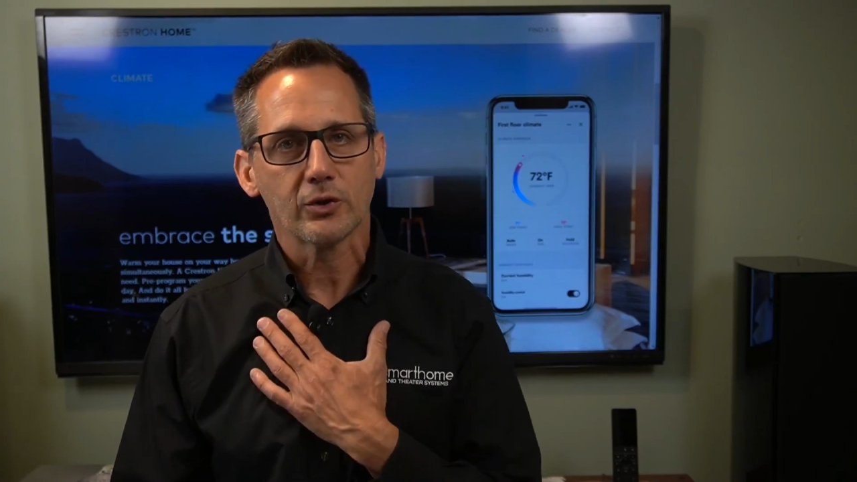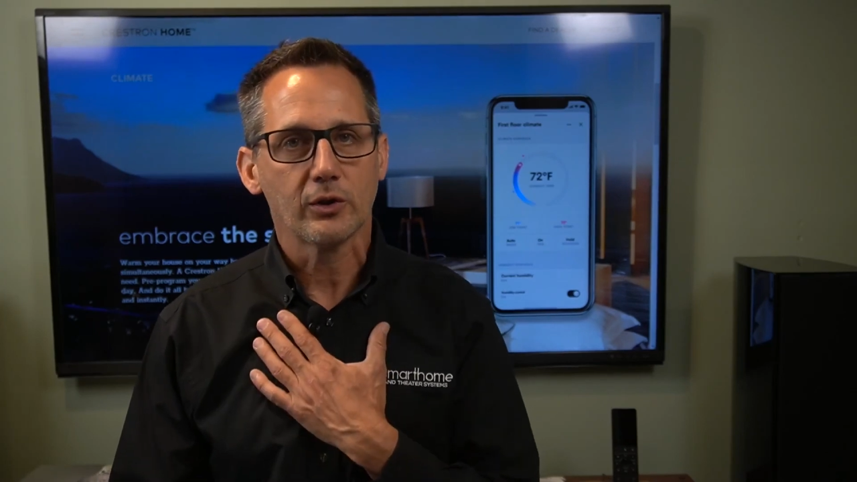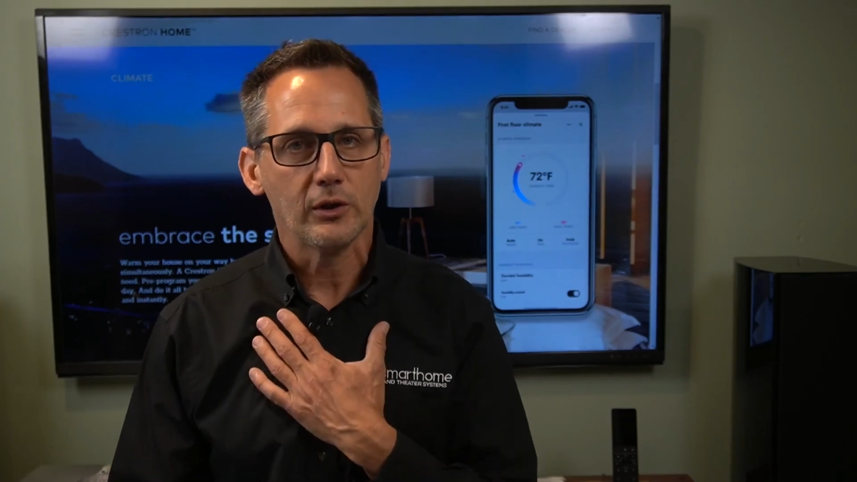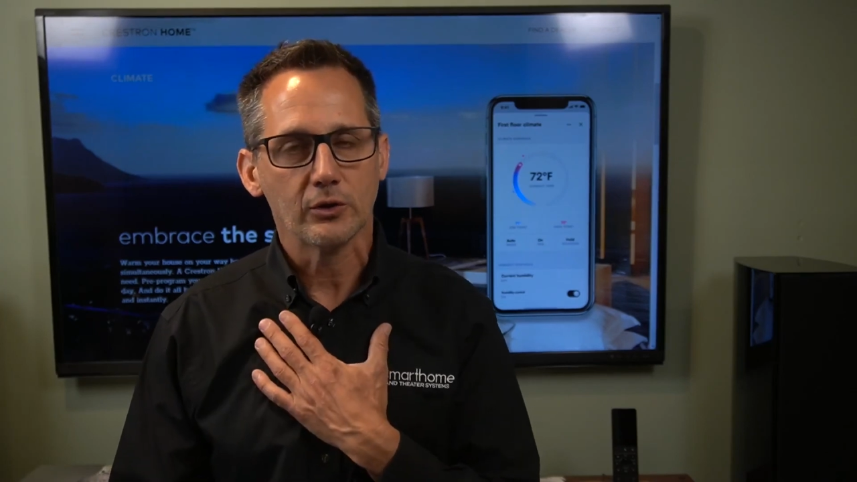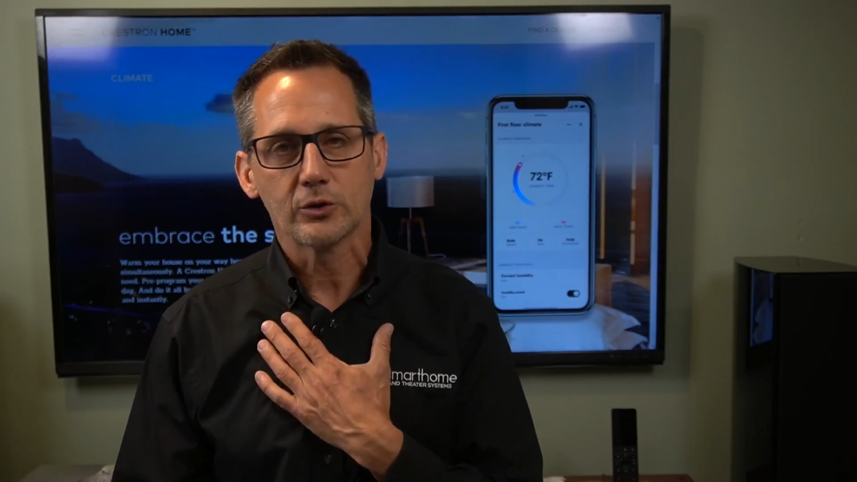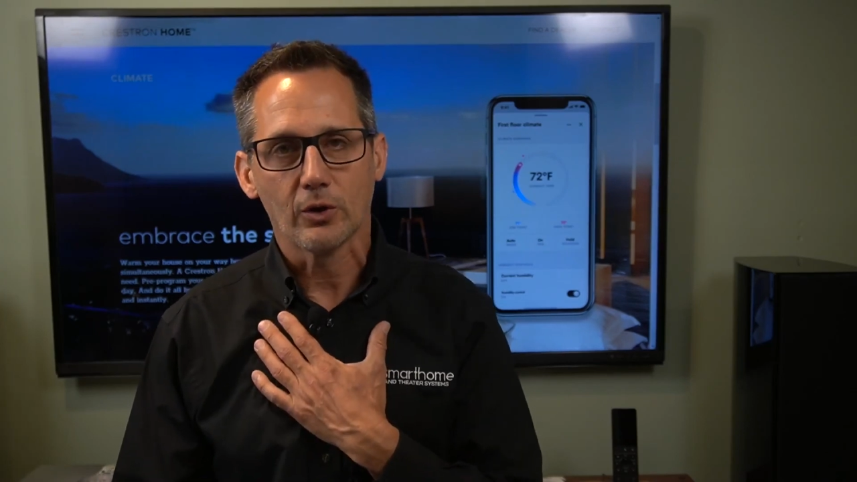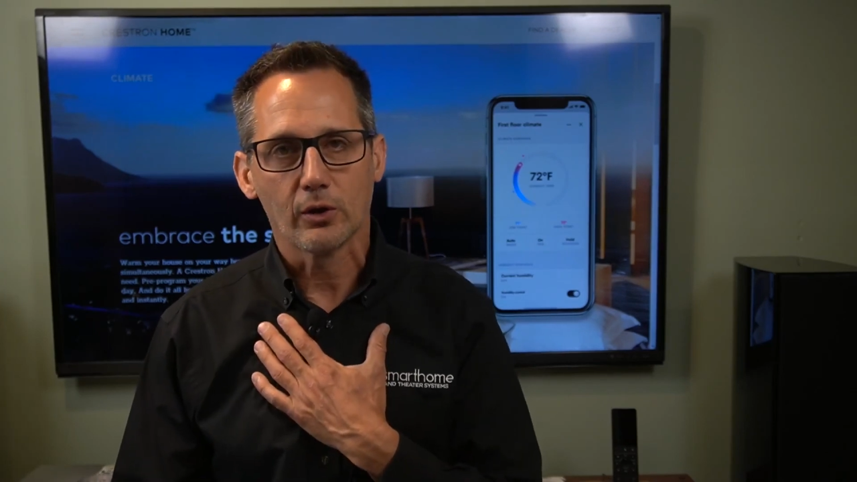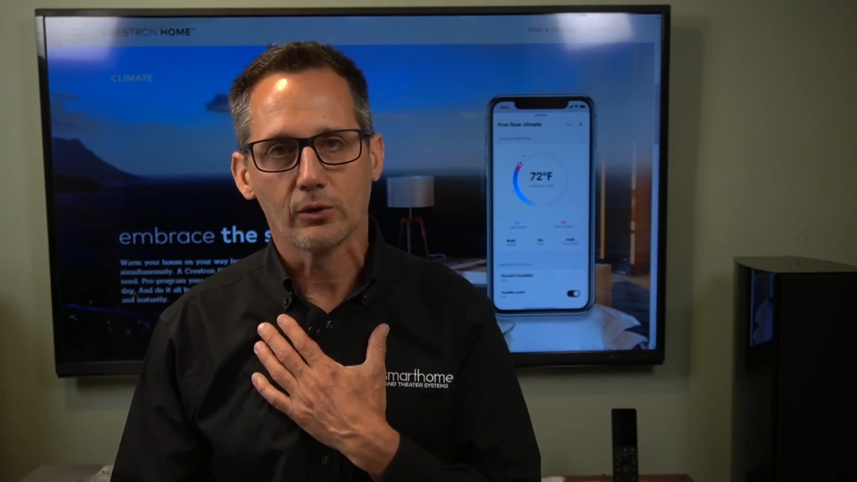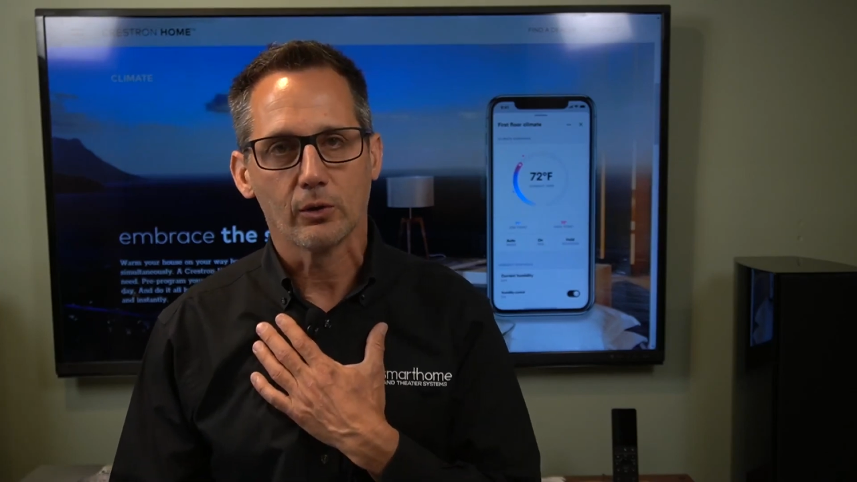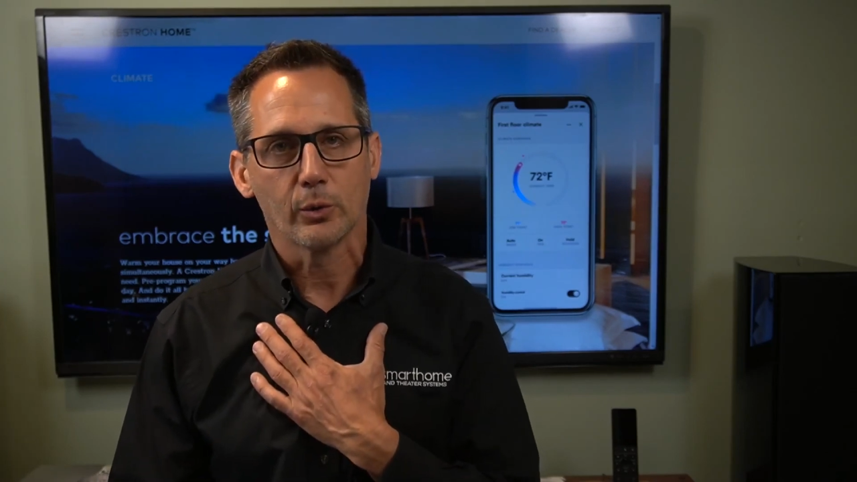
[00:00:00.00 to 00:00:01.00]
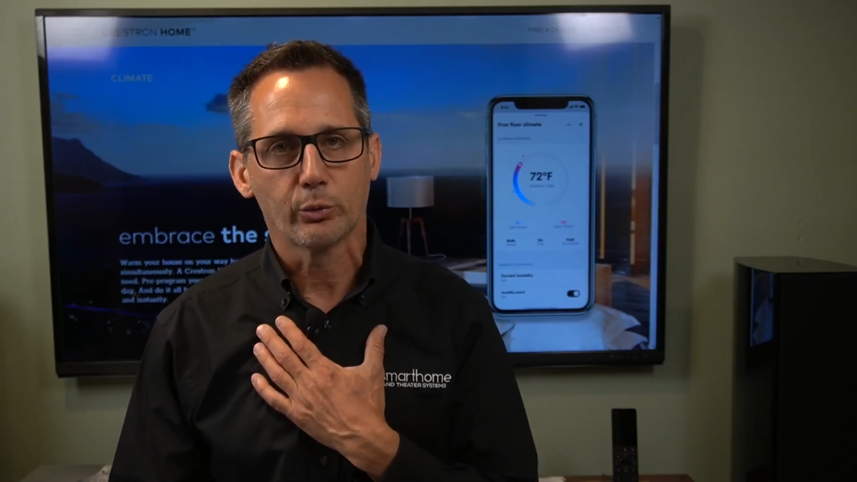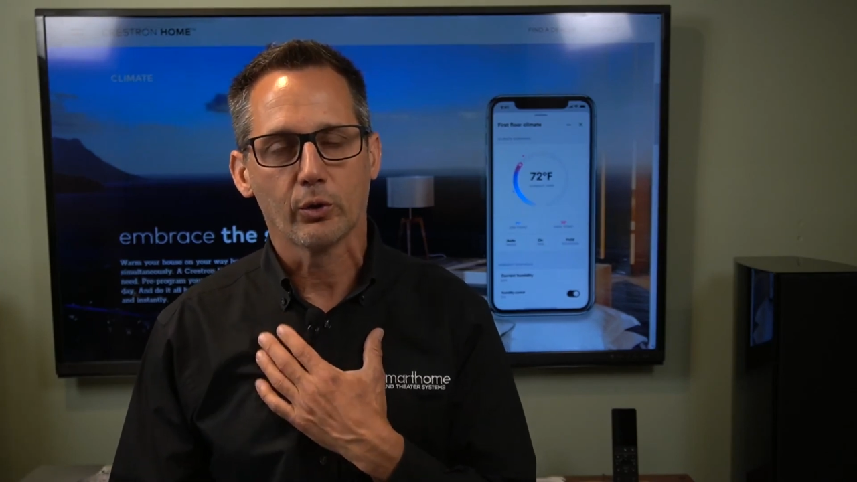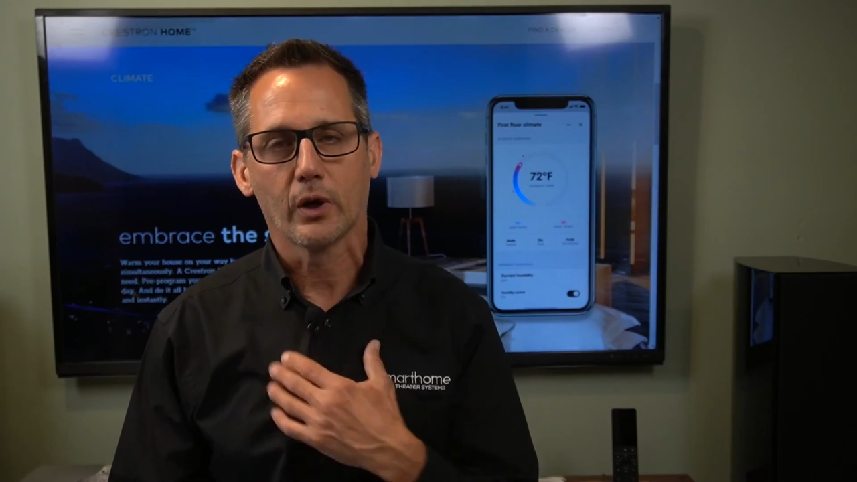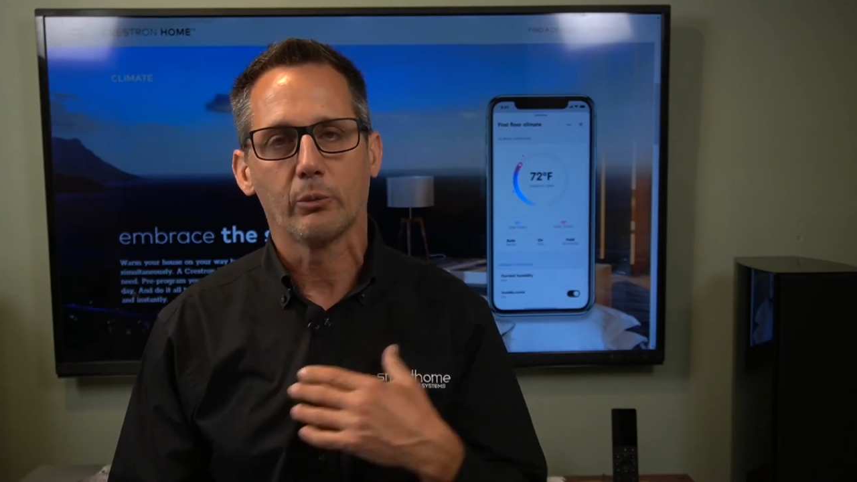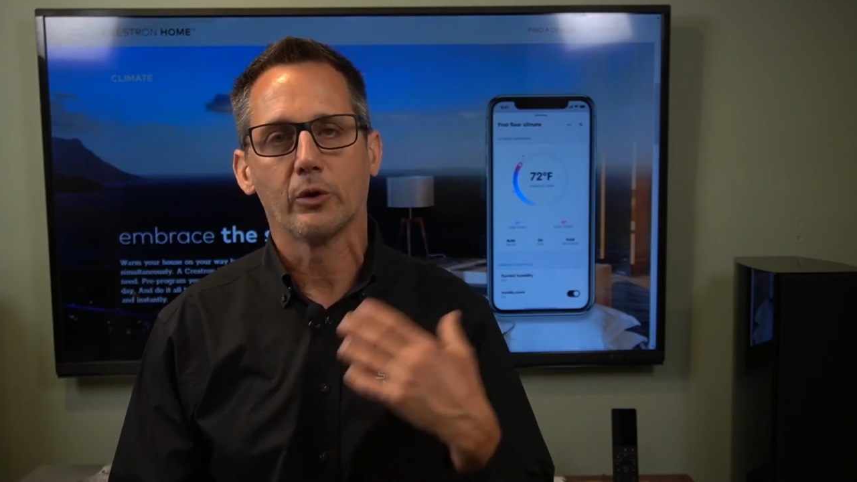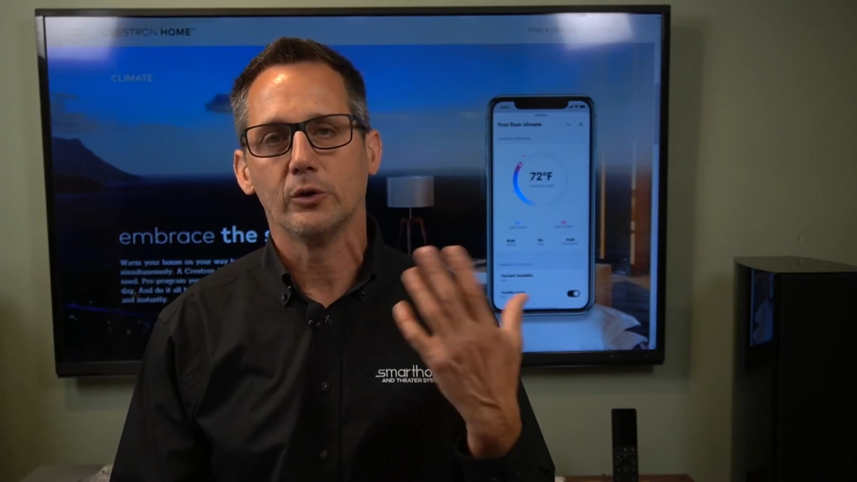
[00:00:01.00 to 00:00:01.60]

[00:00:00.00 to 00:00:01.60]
the installer or the programmer.